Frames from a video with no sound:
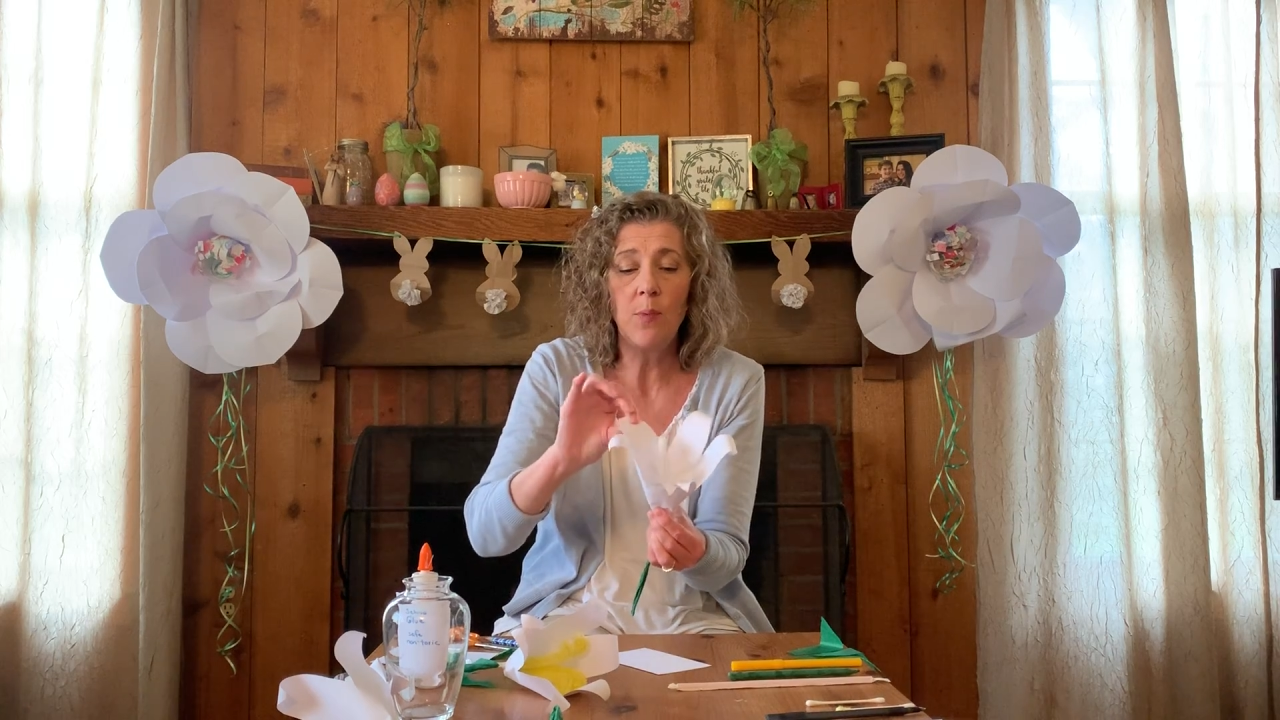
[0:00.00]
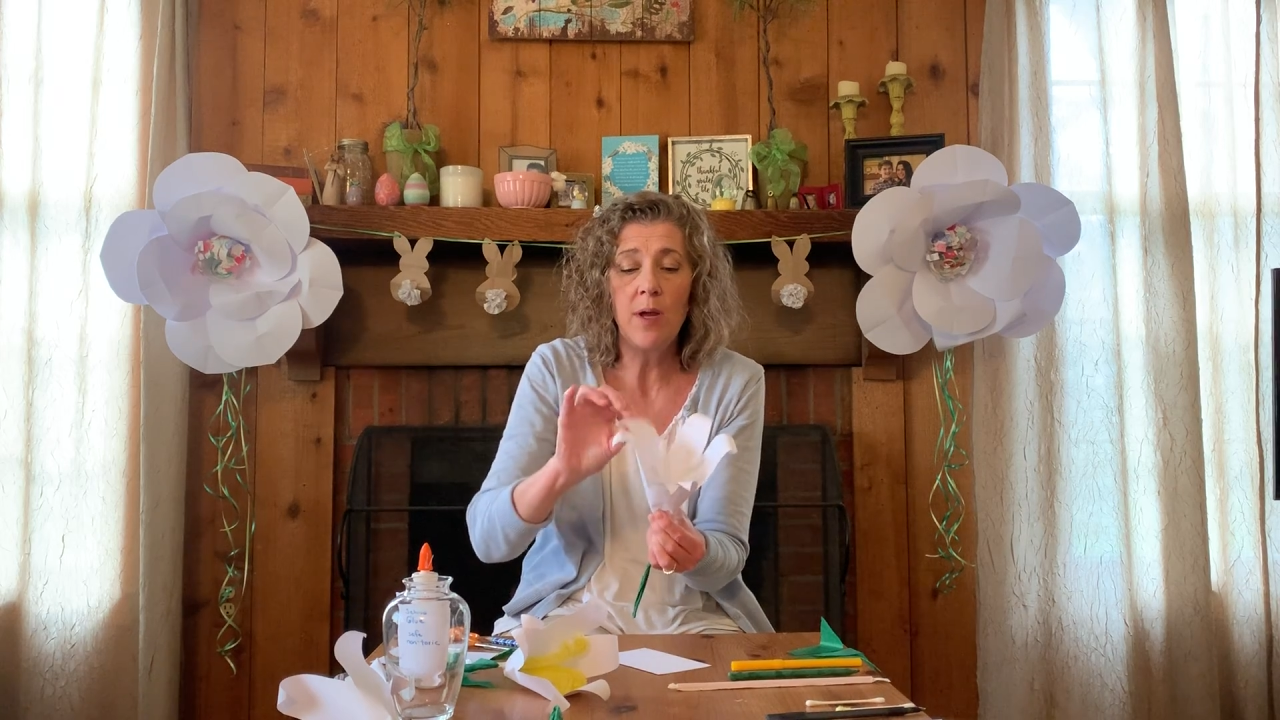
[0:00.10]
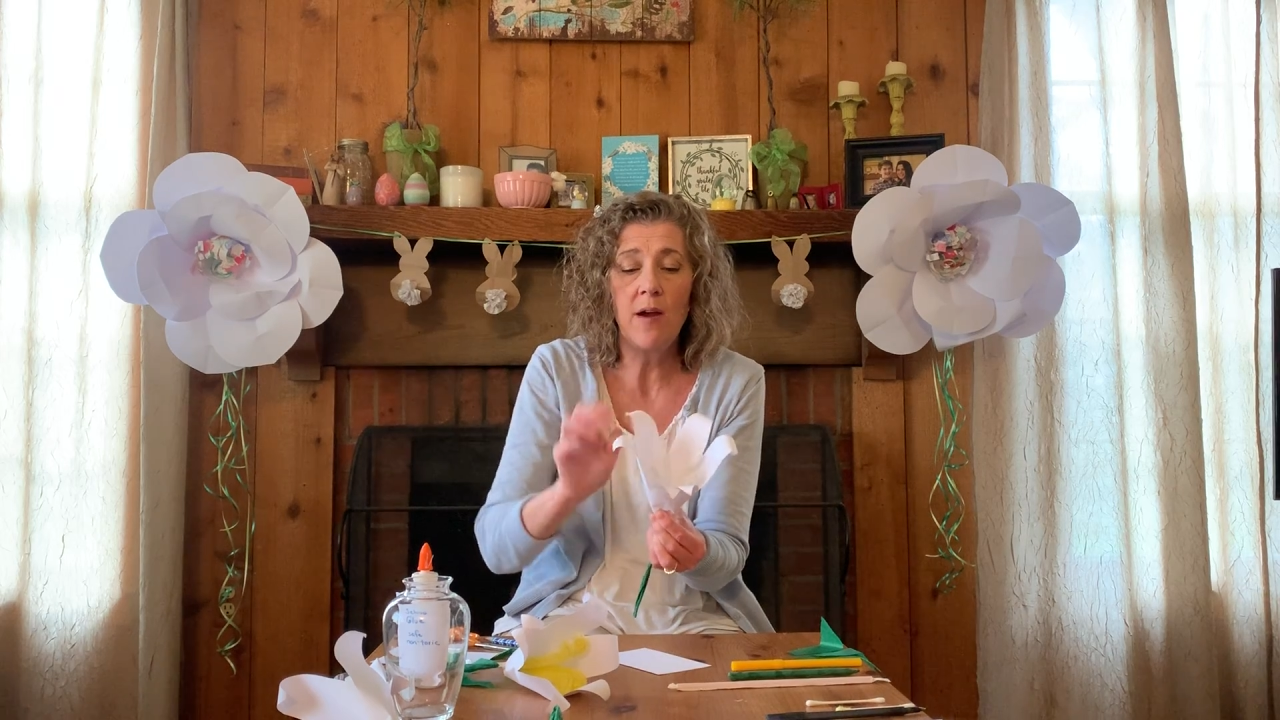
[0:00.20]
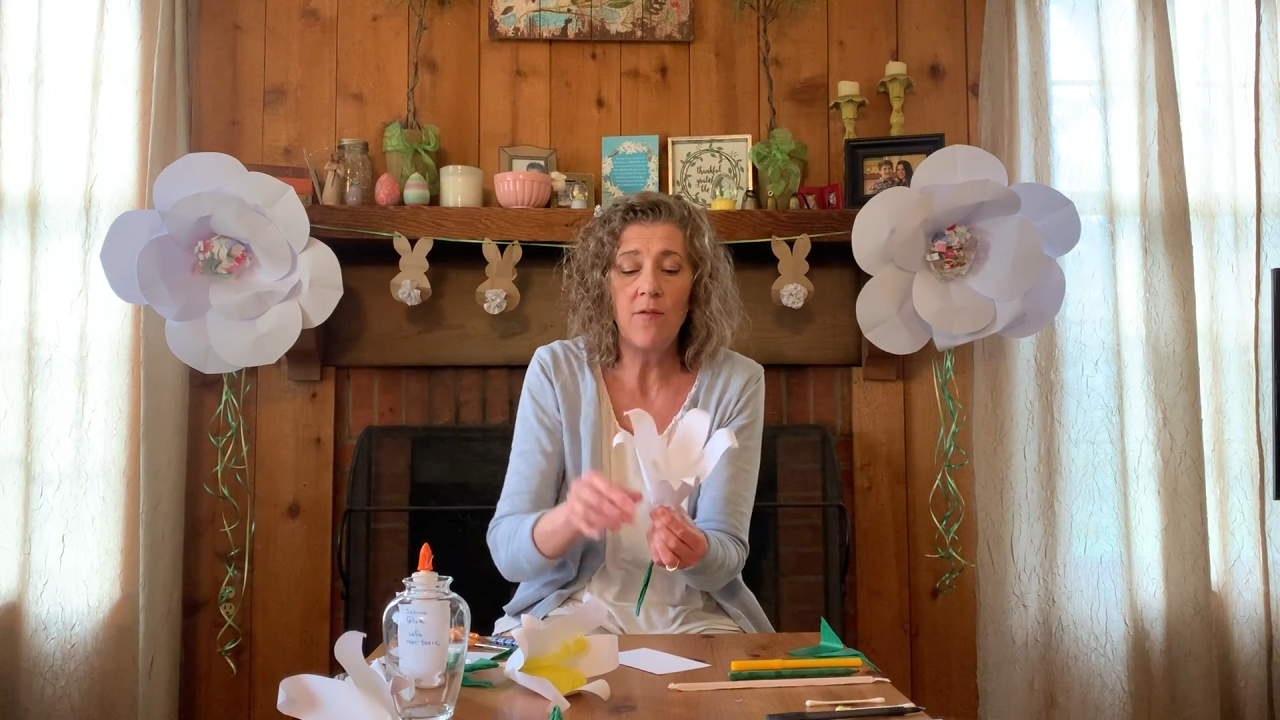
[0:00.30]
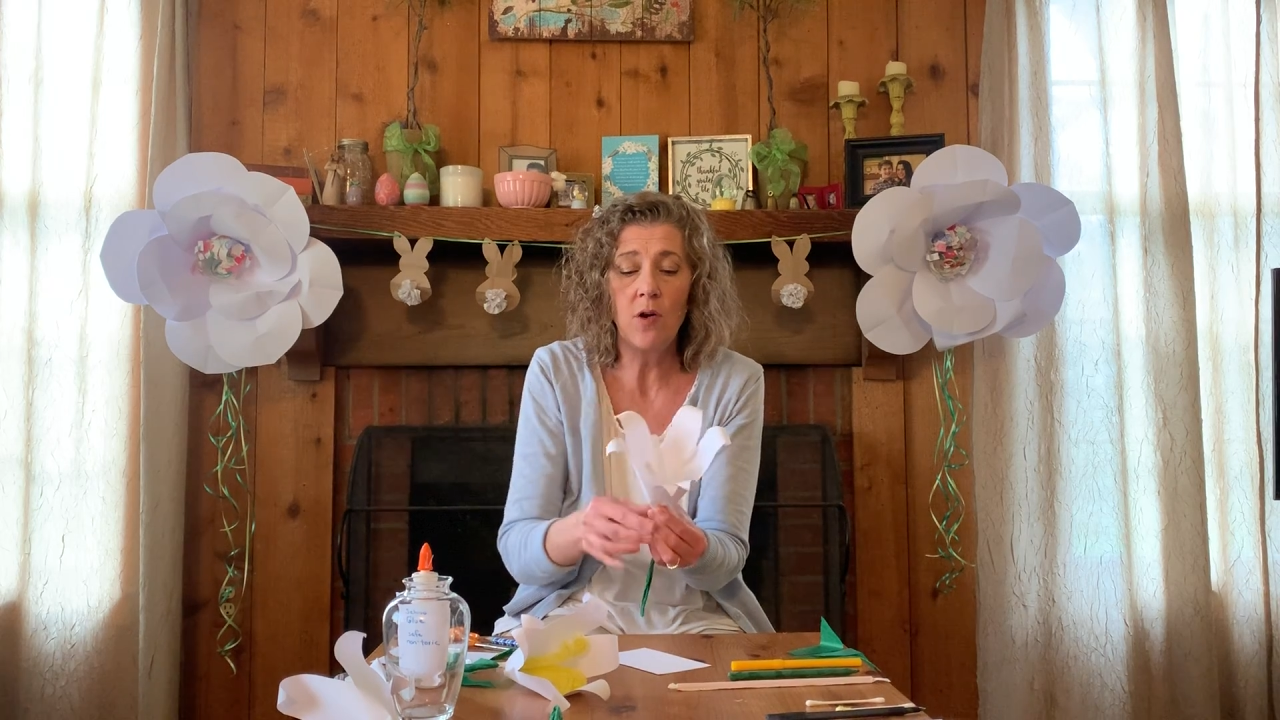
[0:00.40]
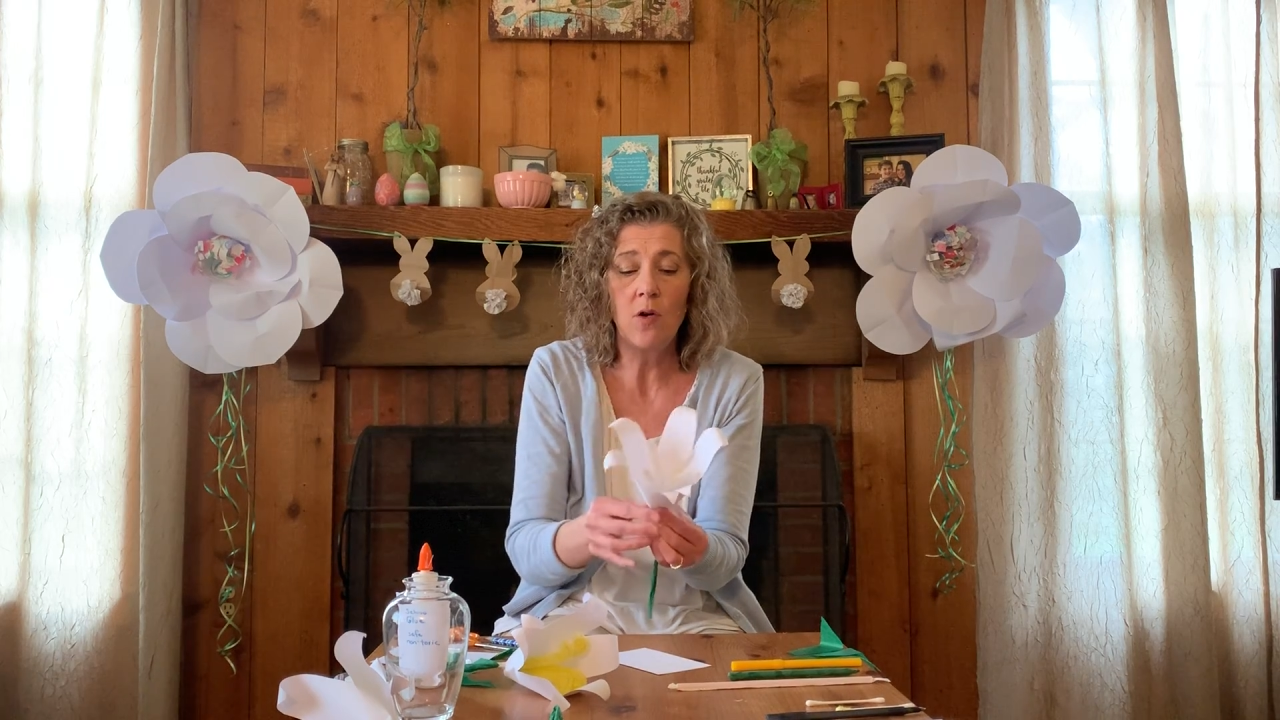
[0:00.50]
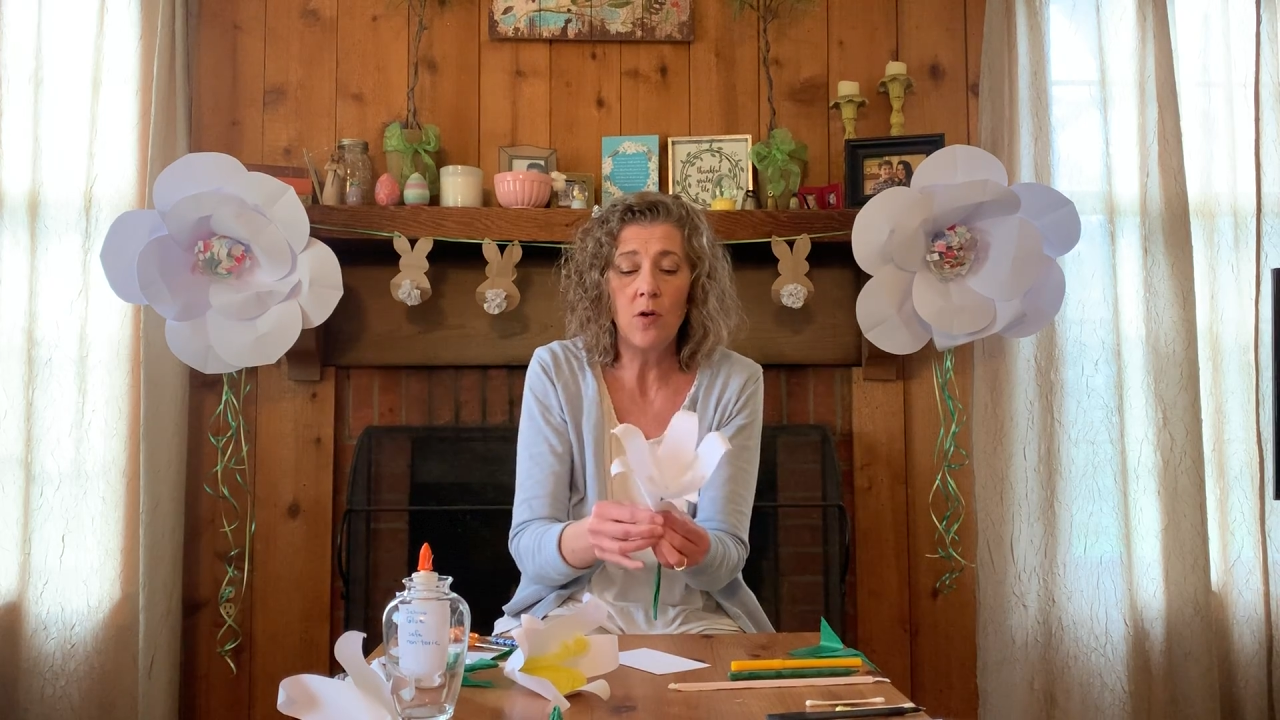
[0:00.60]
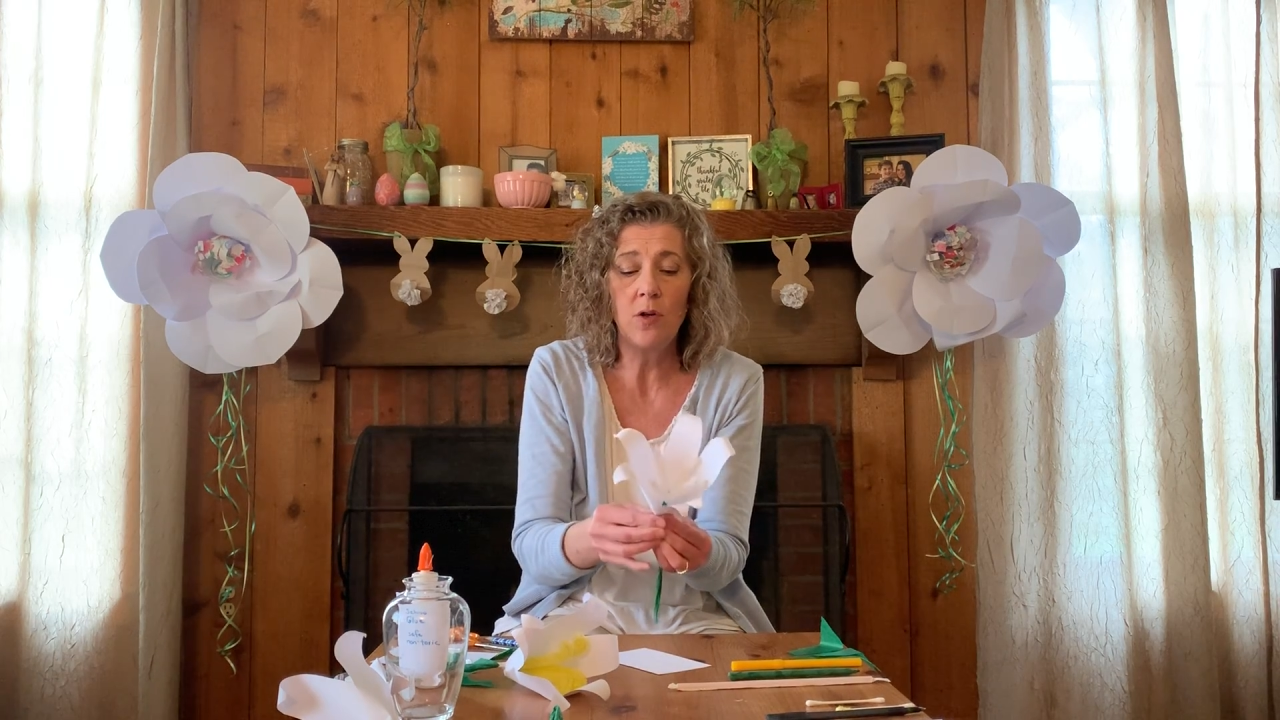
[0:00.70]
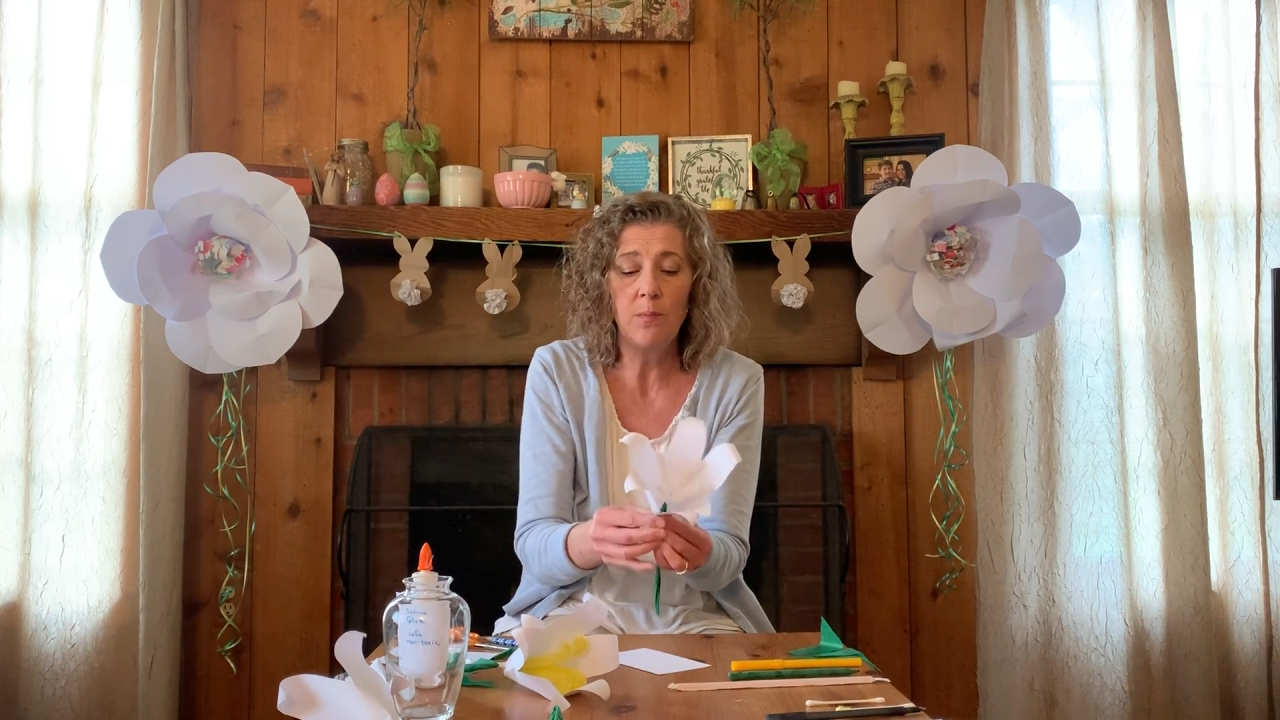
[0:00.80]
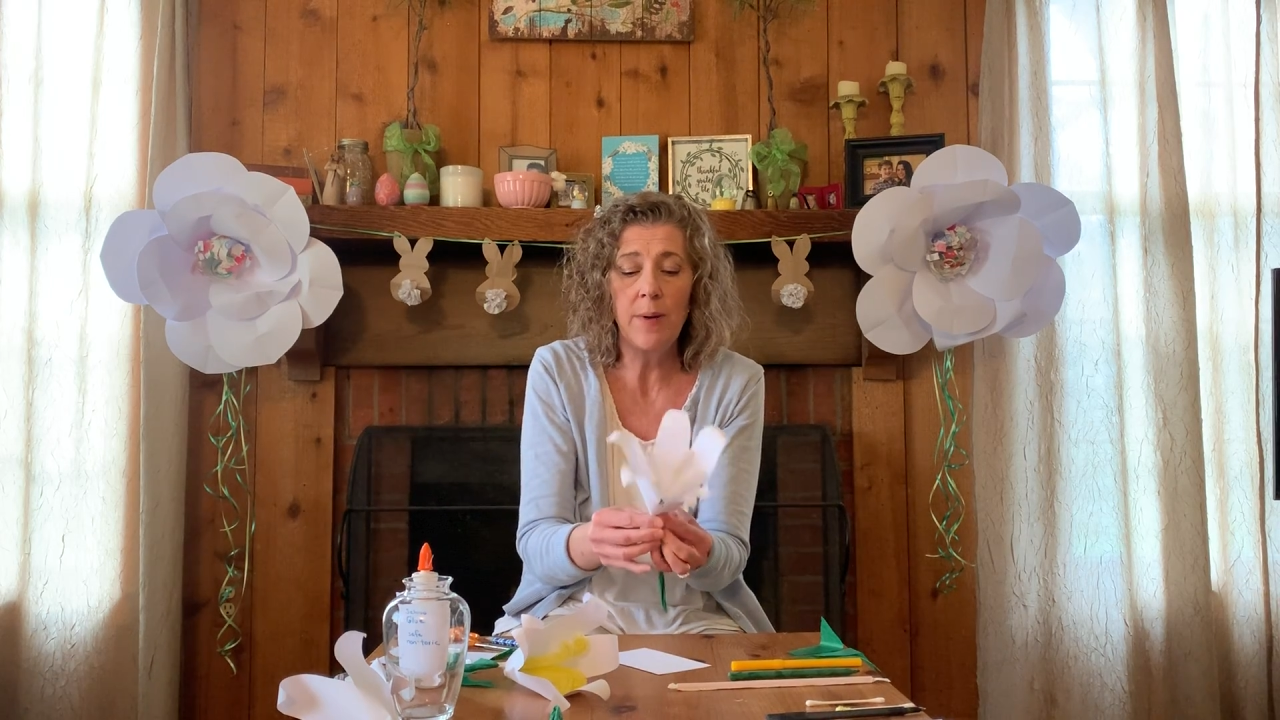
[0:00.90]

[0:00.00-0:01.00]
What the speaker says: We have our curled